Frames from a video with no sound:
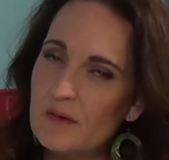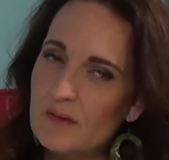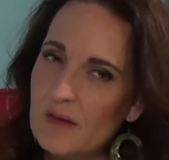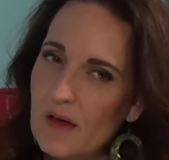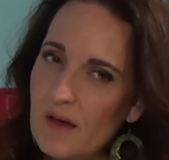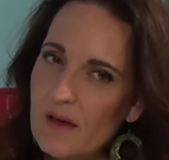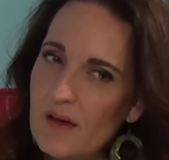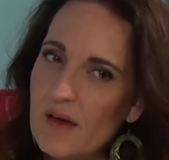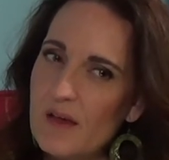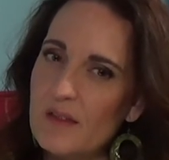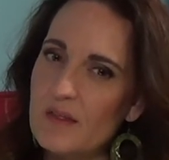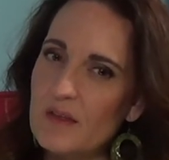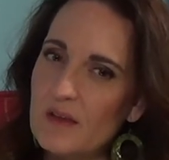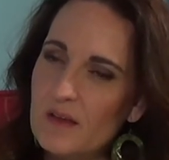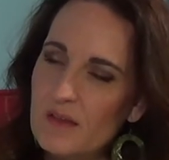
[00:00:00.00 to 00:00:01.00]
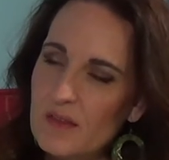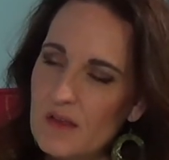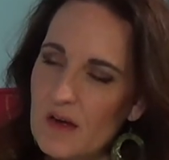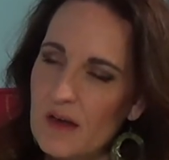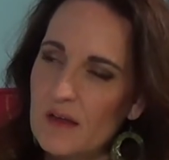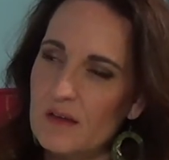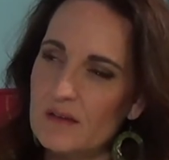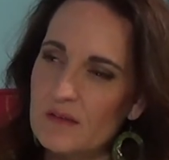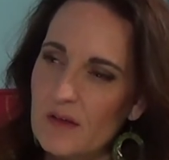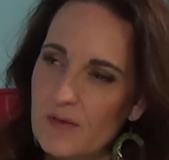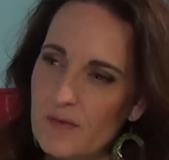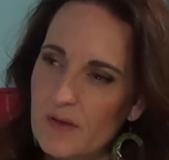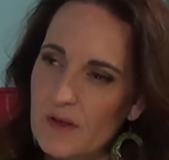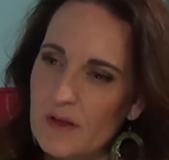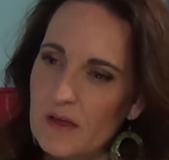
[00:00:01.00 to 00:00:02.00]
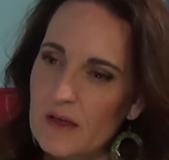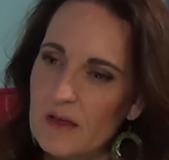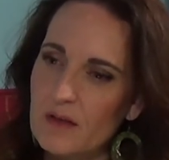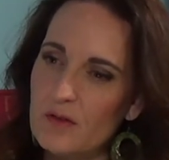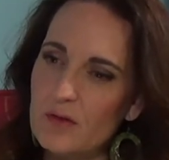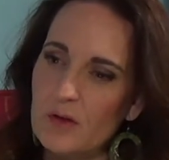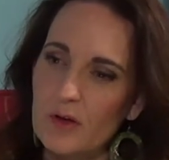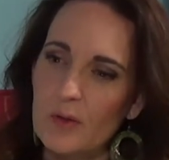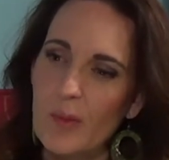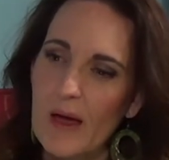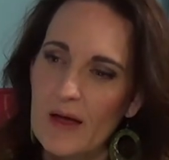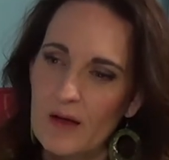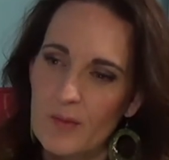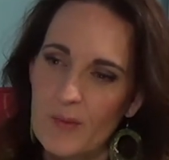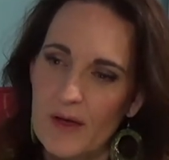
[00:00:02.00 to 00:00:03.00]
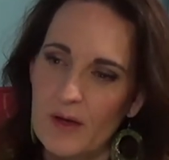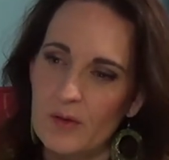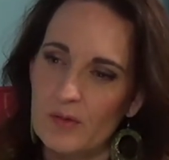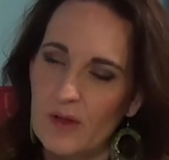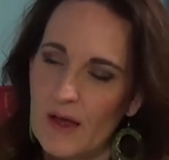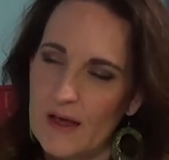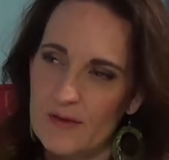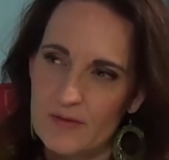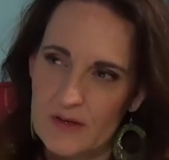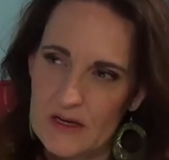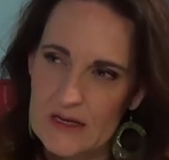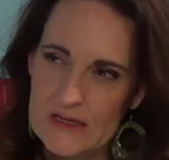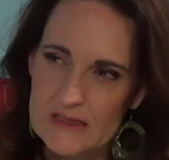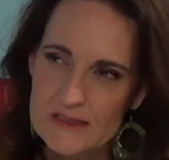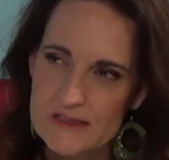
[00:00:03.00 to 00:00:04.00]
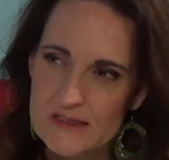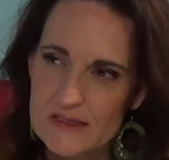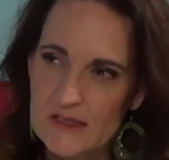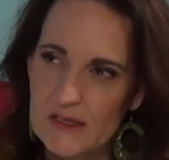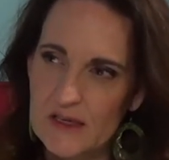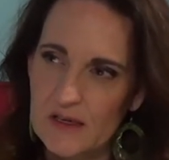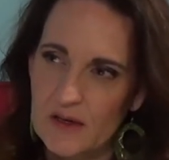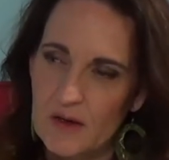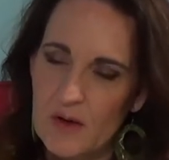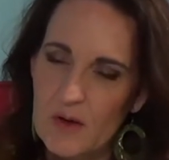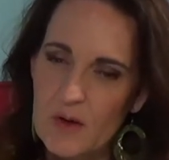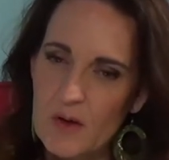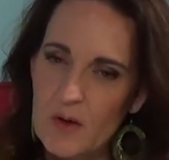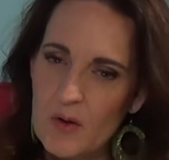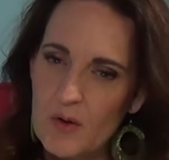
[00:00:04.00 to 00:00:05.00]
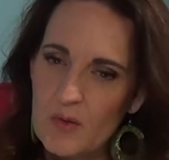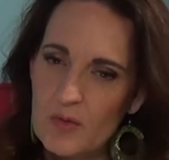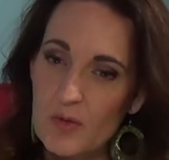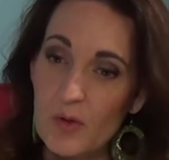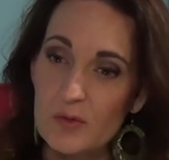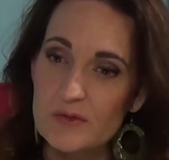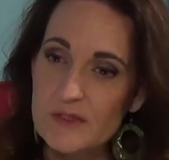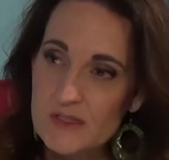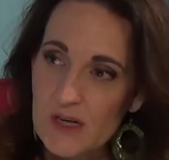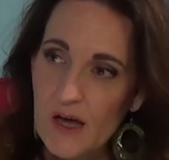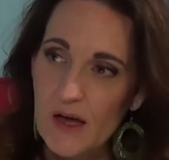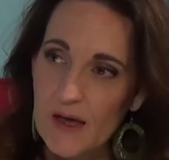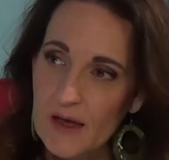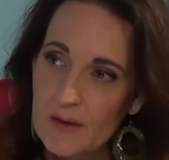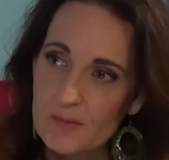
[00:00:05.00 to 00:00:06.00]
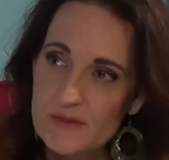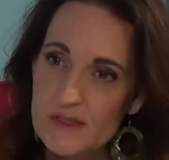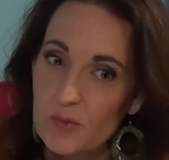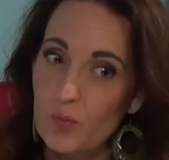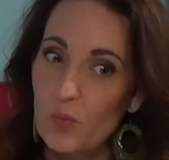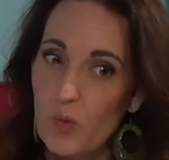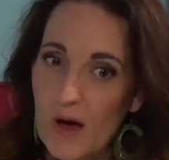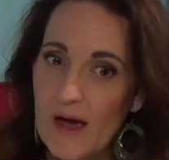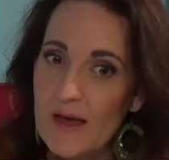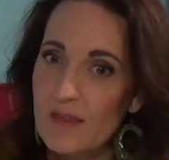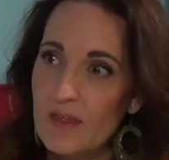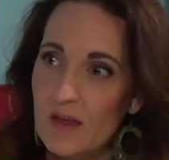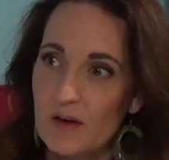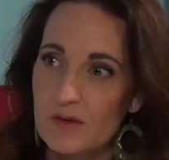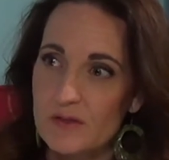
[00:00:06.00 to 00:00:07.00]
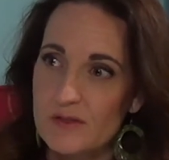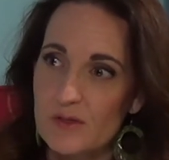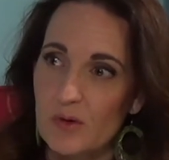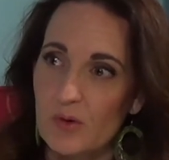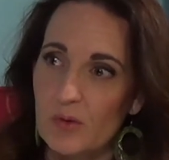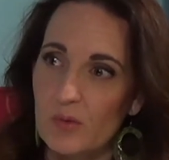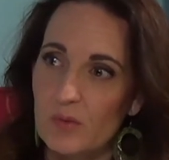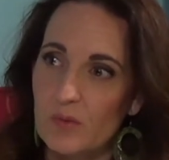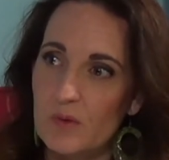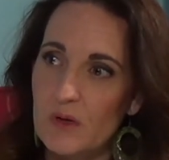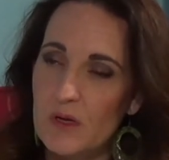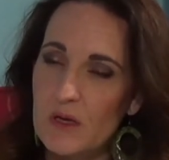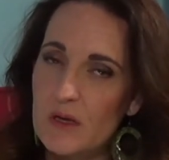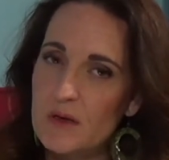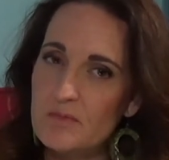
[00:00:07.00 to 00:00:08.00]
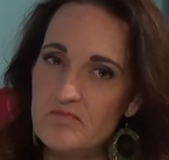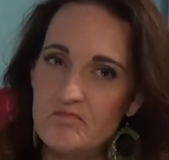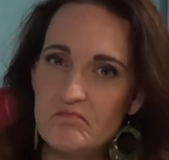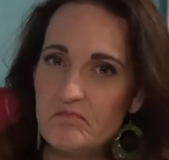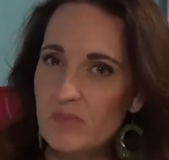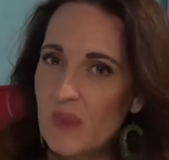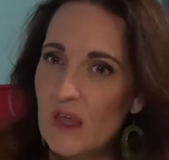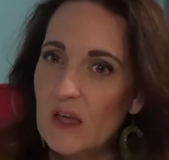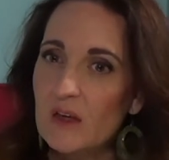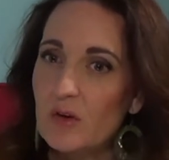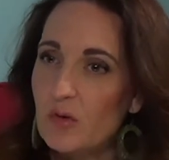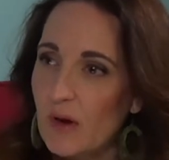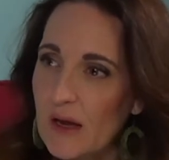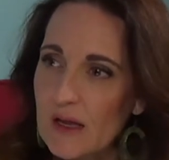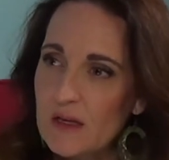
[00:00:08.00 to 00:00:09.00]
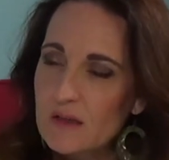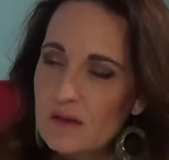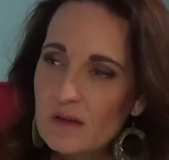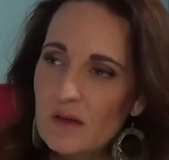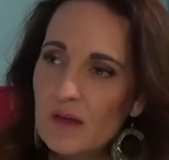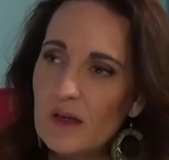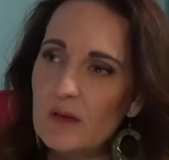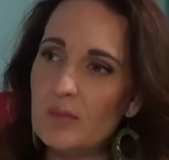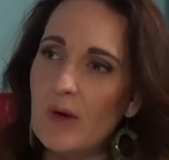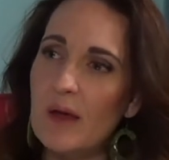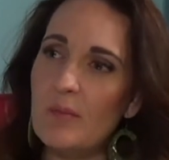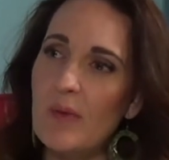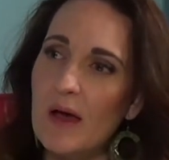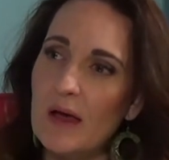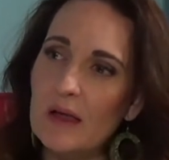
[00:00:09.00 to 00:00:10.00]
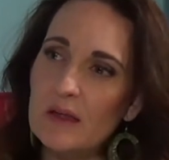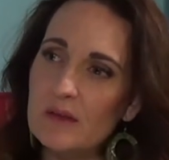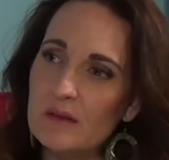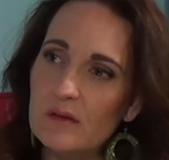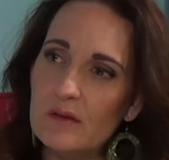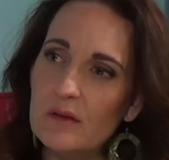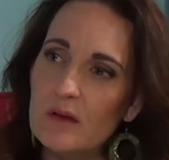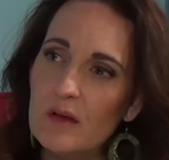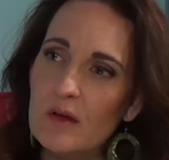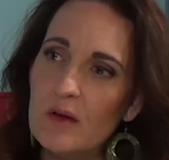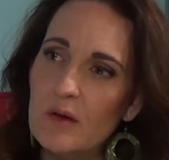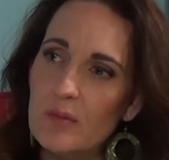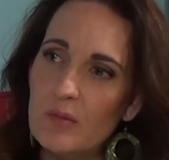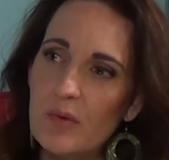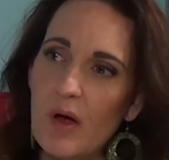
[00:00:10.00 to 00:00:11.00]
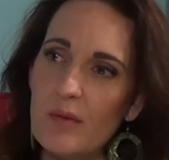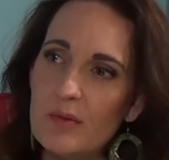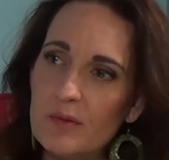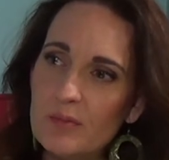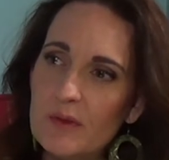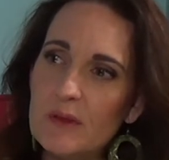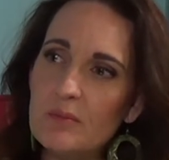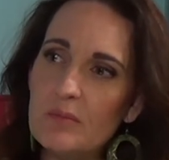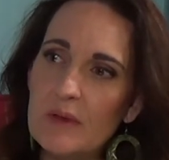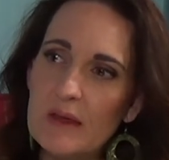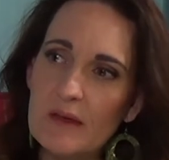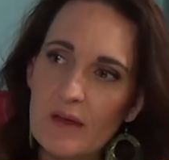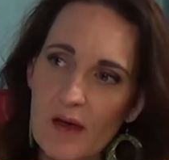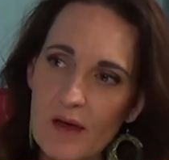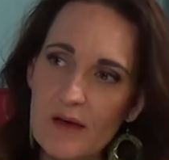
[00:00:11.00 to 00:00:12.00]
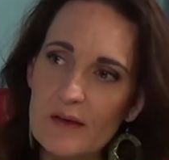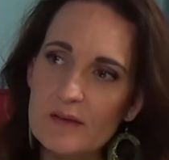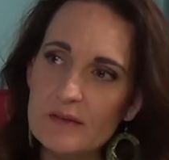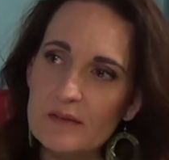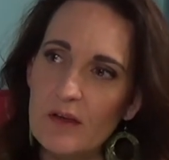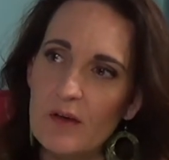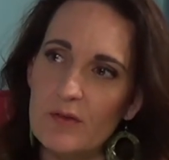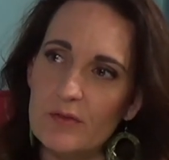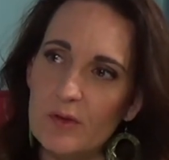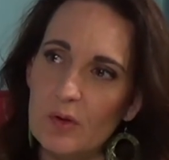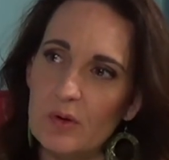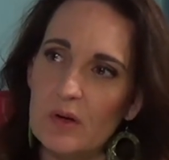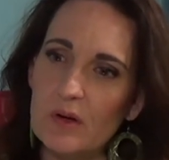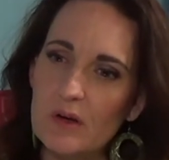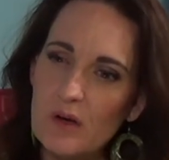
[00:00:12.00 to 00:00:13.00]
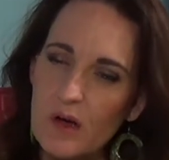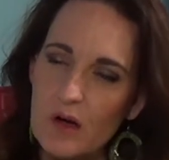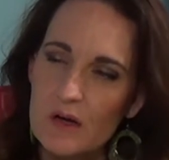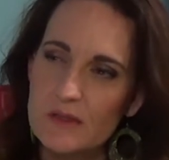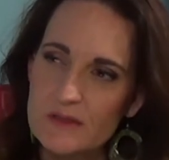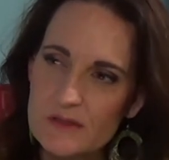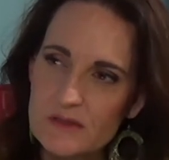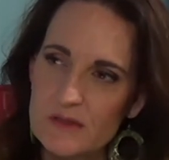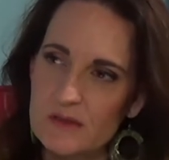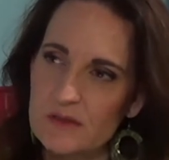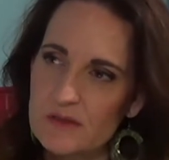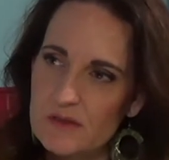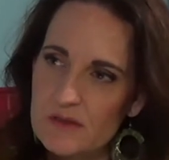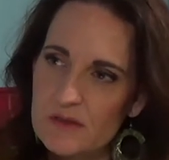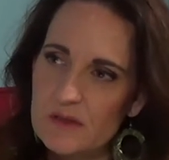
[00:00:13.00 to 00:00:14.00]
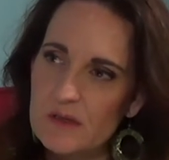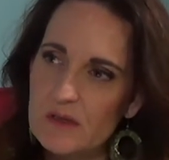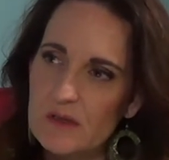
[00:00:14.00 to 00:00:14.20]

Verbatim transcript: yeah, I think that I can definitely look back on my own life and I can see those times and why they are so ingrained in my mind. Probably because of your constant